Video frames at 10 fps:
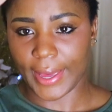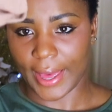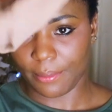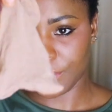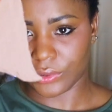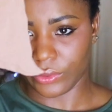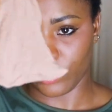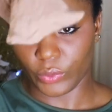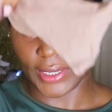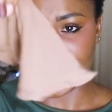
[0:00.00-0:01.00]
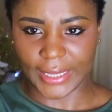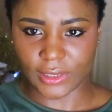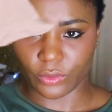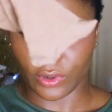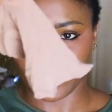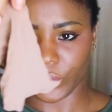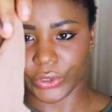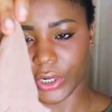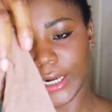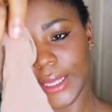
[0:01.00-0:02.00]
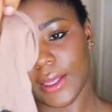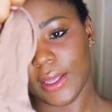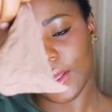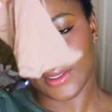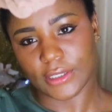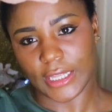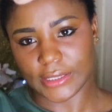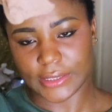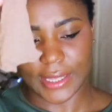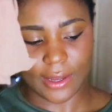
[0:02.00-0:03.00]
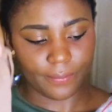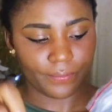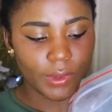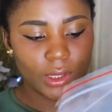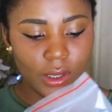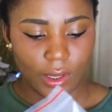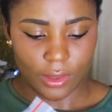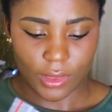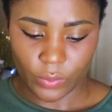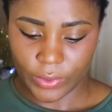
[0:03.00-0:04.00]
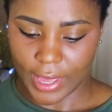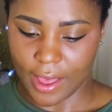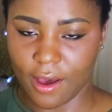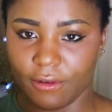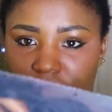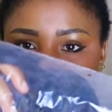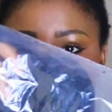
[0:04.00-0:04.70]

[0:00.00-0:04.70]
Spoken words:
cap, so a wig net, whatever you want to call it. So that's that, and then we have